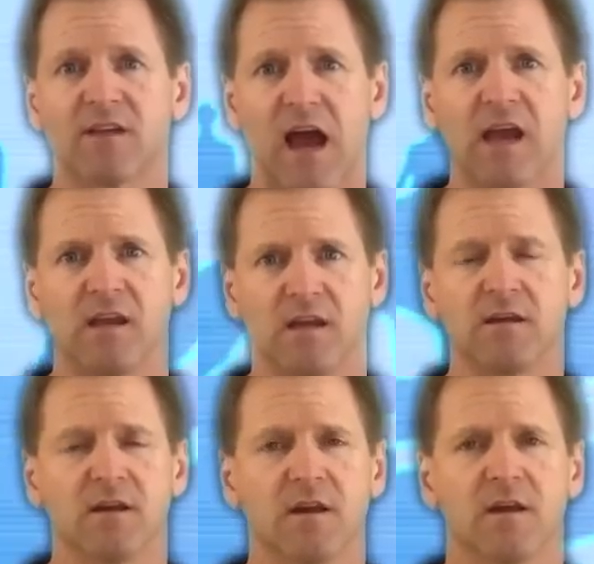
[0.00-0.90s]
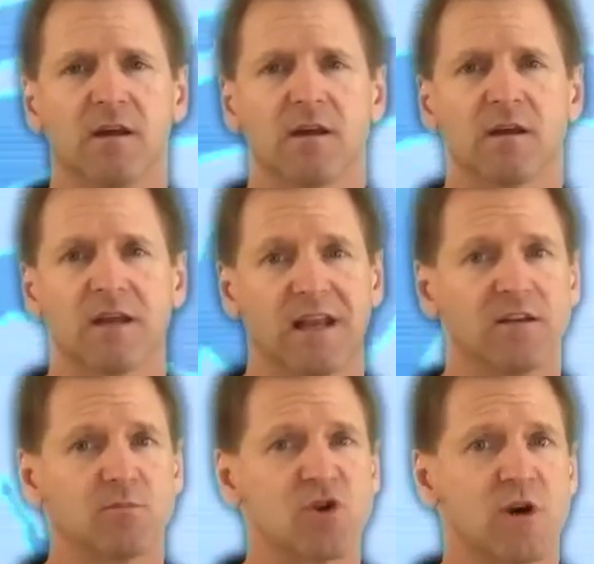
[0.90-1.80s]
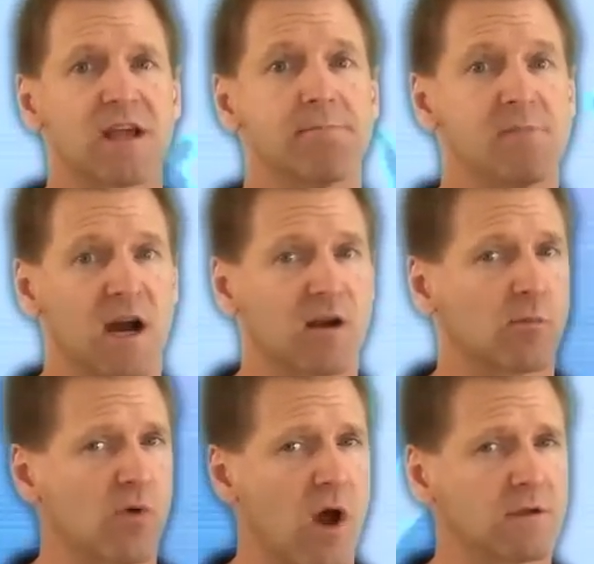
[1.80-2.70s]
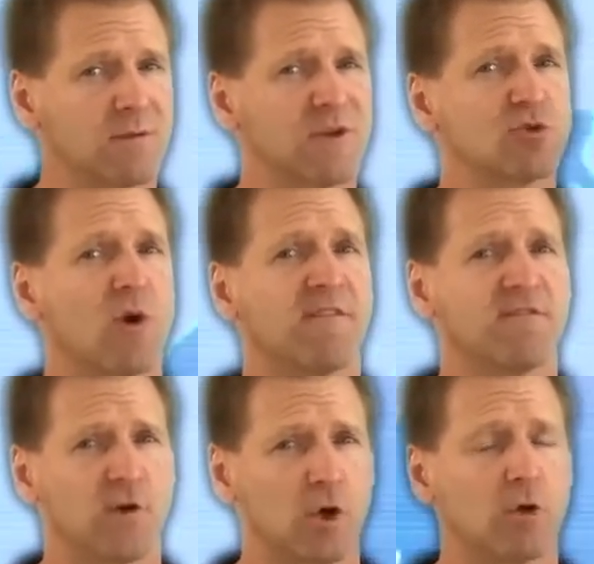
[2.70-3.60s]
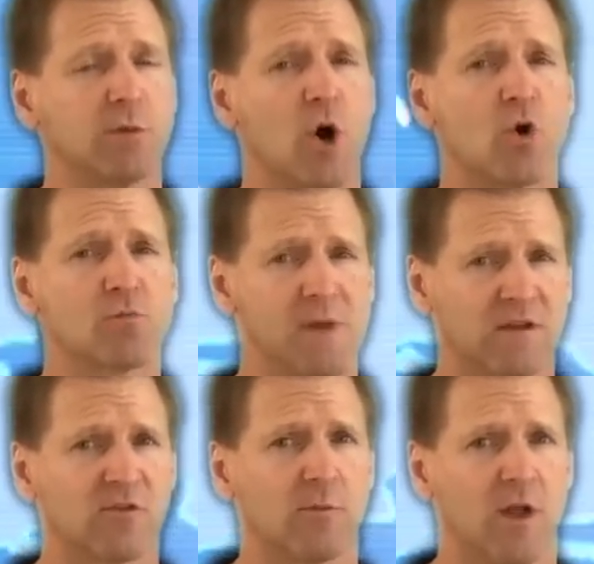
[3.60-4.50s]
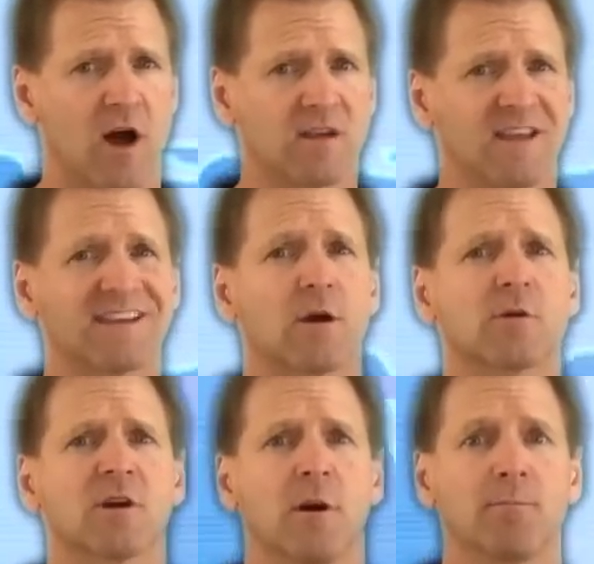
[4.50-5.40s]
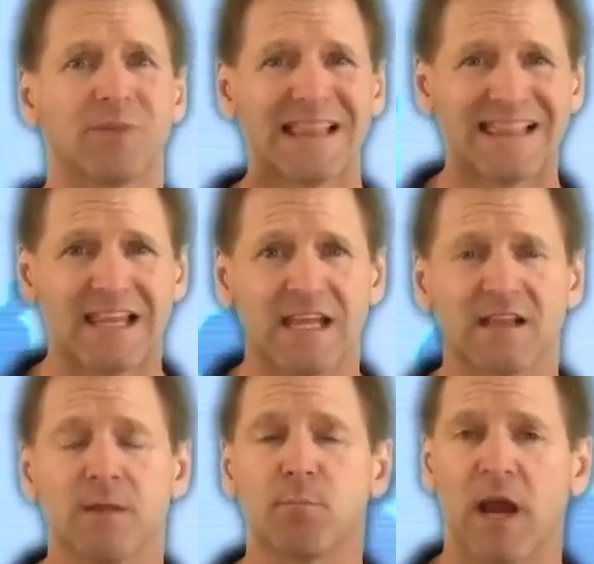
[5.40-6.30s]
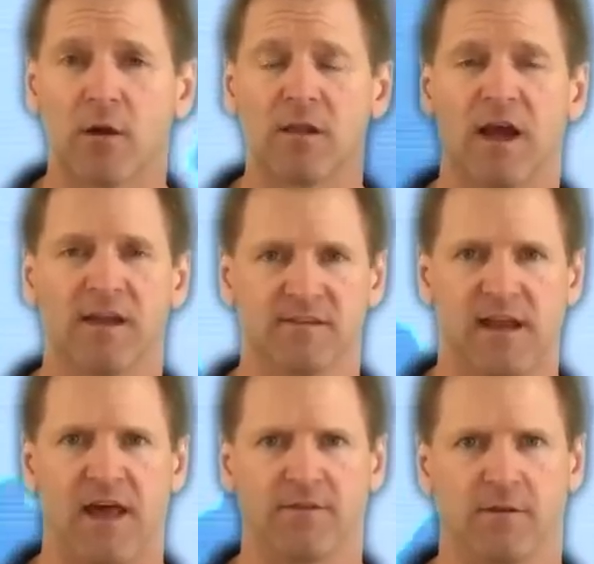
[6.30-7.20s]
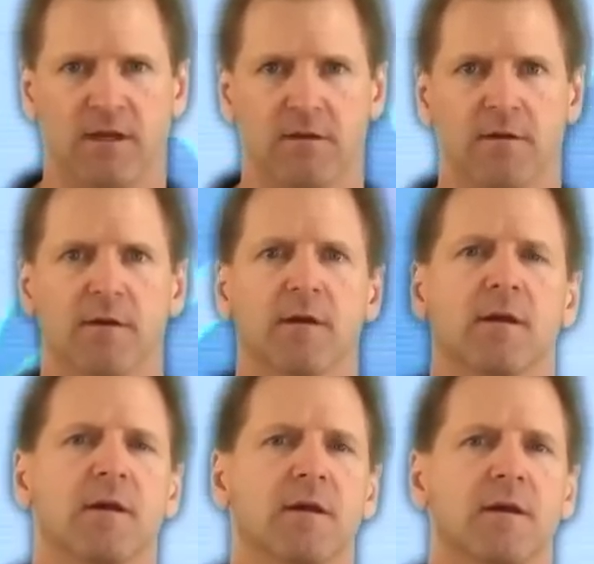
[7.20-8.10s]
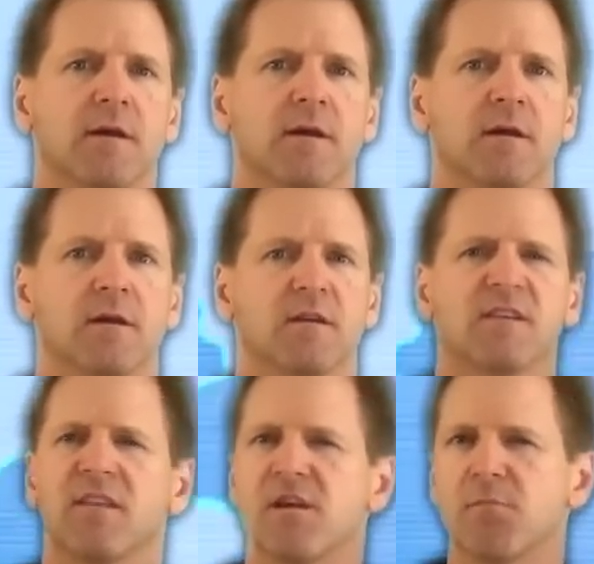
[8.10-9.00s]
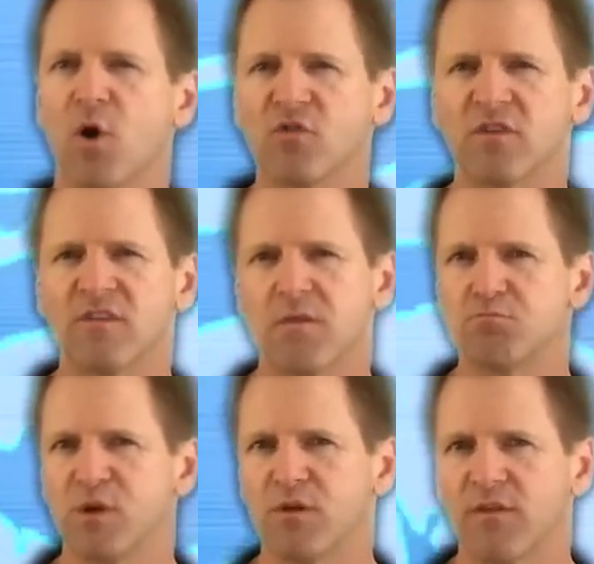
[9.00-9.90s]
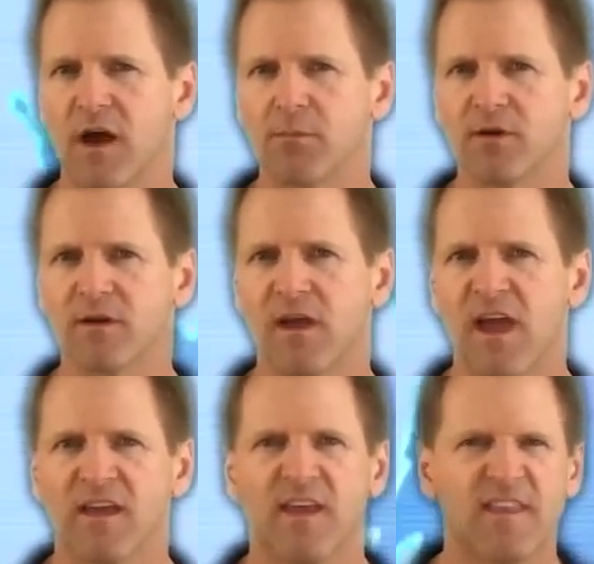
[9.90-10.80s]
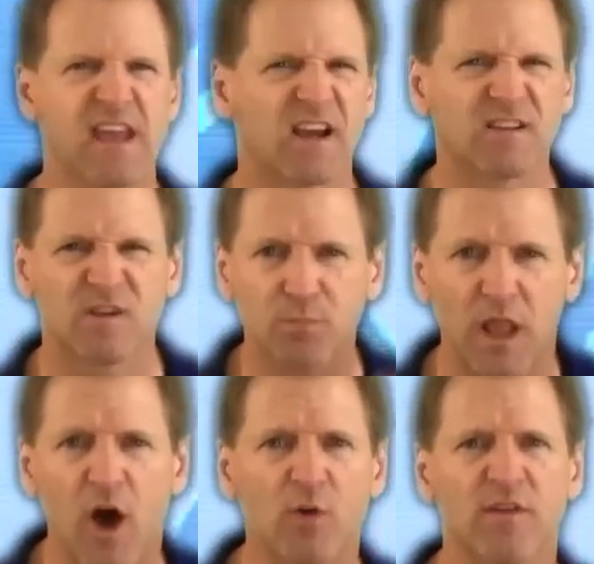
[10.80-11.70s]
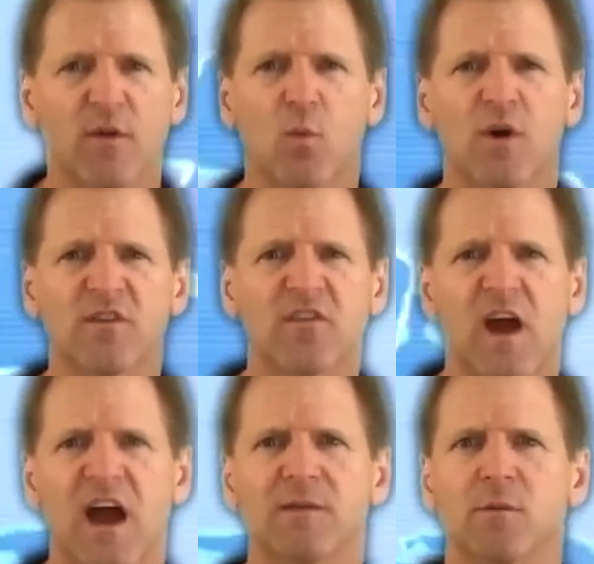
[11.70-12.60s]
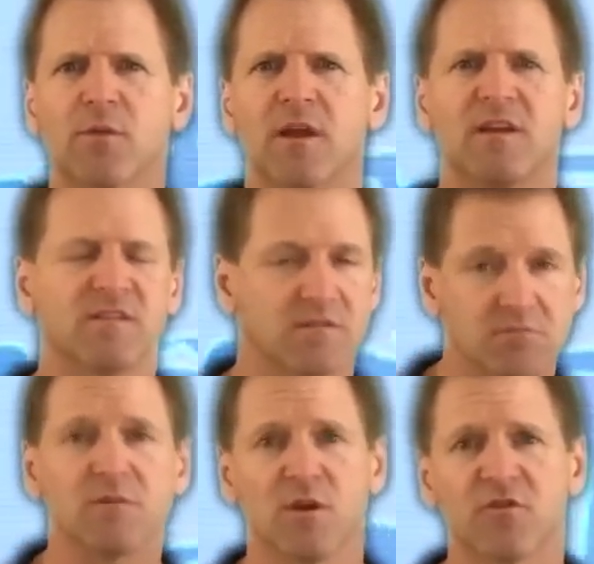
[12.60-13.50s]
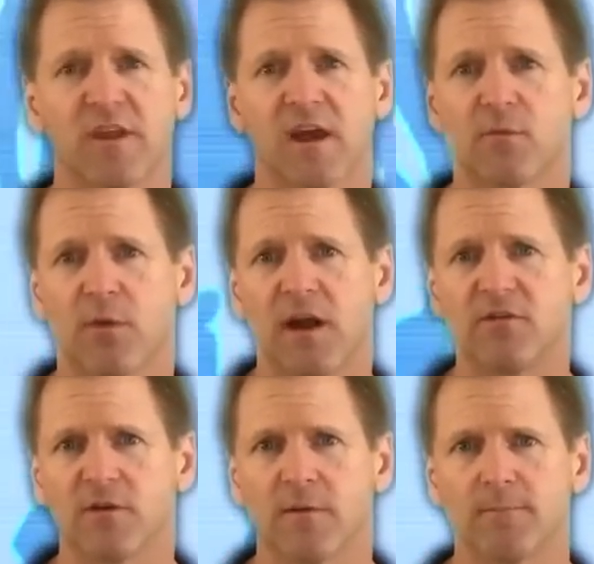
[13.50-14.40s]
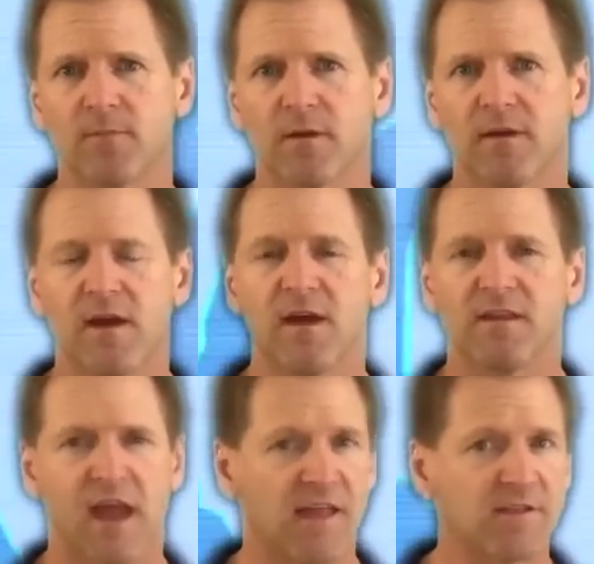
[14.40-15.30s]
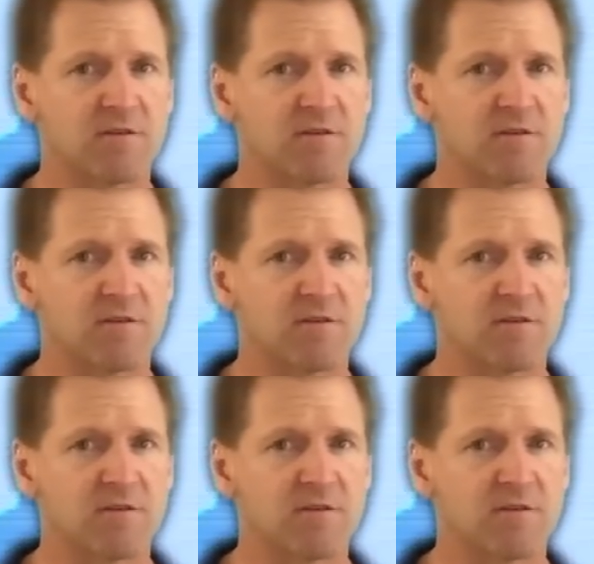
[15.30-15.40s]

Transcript: anxiety can end up turning a minor problem into a full-blown mental block that can completely paralyze an athlete. You see, the emotions, they build up, and then they explode at the worst time and place, usually under pressure. The